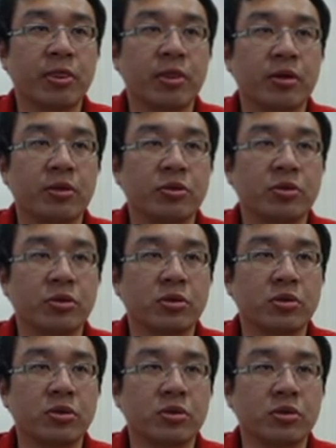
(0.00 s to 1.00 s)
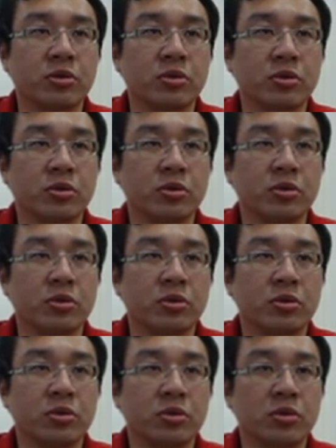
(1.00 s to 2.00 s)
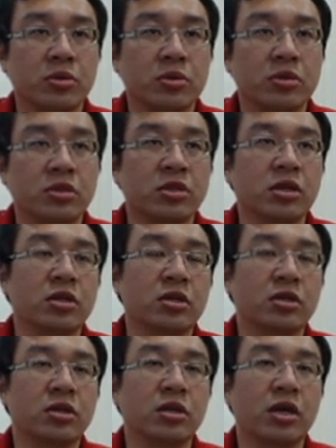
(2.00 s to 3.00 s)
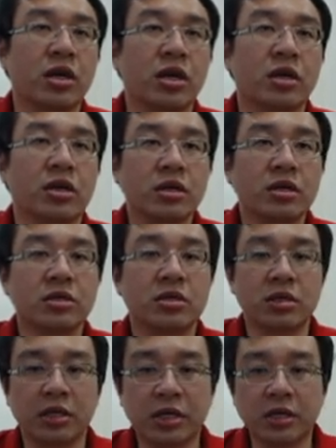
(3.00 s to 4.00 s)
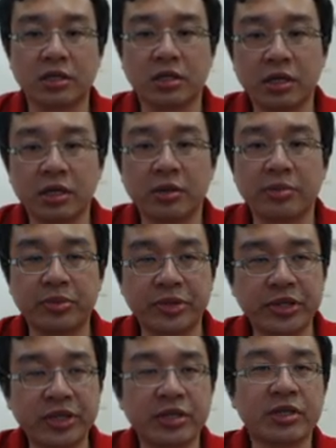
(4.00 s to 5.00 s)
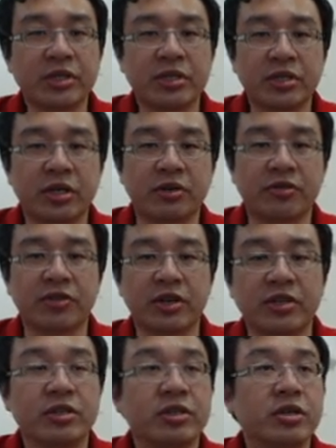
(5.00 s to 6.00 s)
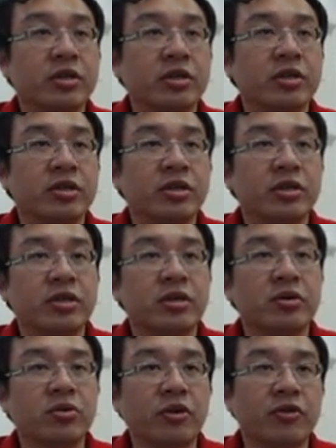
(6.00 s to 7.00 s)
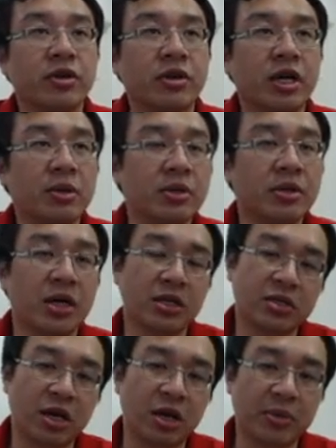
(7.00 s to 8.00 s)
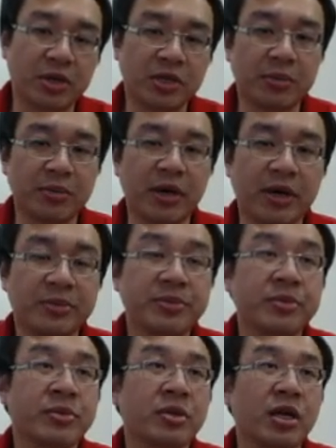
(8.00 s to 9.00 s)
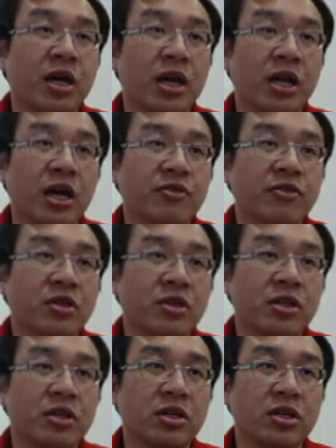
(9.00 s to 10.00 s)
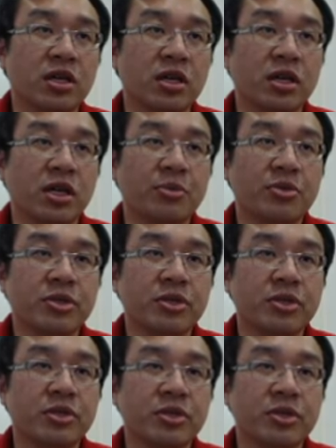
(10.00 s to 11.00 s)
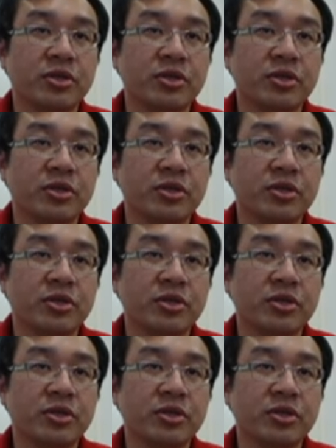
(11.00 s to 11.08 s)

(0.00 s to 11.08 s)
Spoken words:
the rook to g8, and this is a brilliant sacrifice with a double exclamation mark. And after king capture,